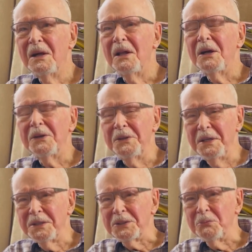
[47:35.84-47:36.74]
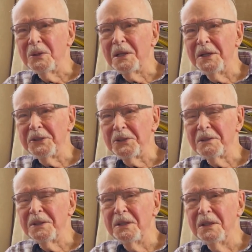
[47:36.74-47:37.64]
Yes. Well,
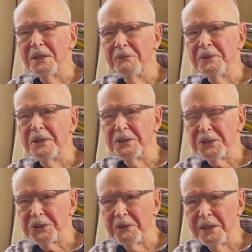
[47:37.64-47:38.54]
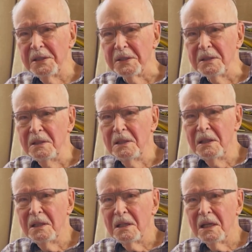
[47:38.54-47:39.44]
actually, even in Australia,
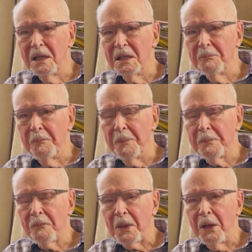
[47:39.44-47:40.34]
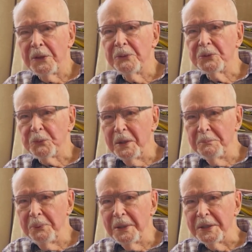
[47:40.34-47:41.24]
there was one
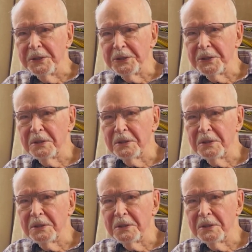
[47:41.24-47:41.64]
place